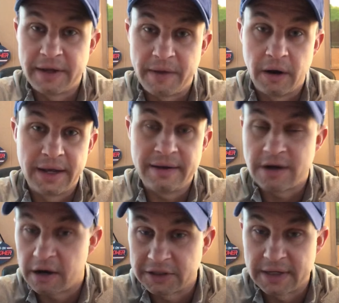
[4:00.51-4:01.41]
in there. Get
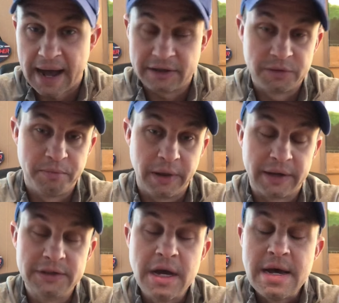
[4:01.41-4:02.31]
Dawson Knox some
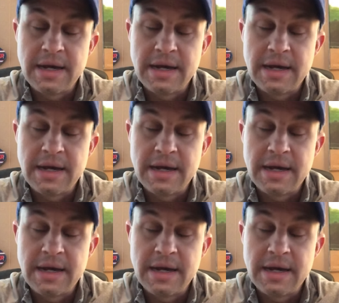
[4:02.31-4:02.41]
plays.